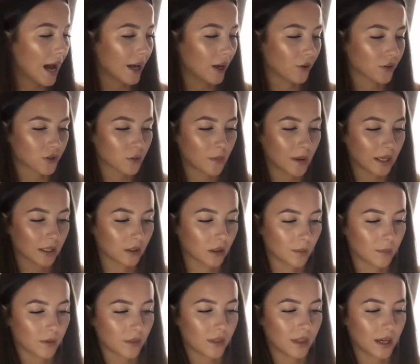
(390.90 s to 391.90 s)
I also picked
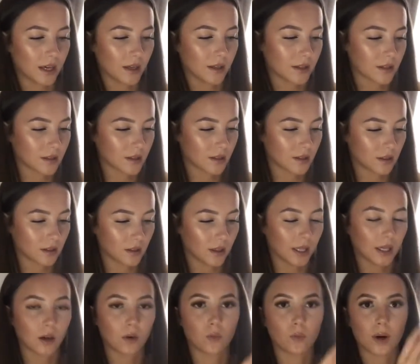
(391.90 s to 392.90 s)
up this
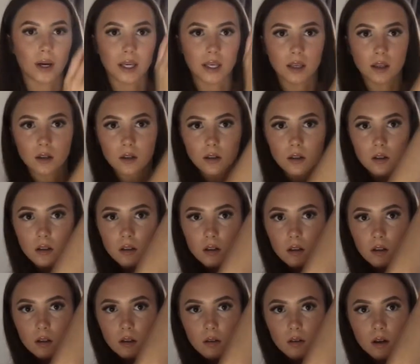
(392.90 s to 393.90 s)
like white
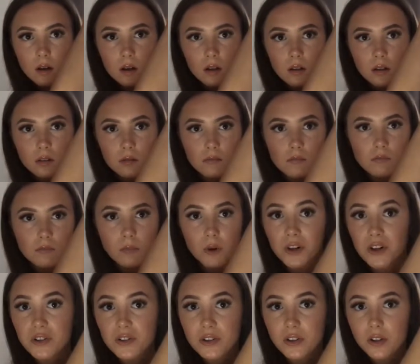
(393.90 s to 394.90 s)

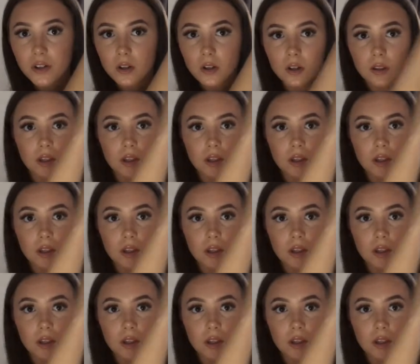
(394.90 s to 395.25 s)
bodysuit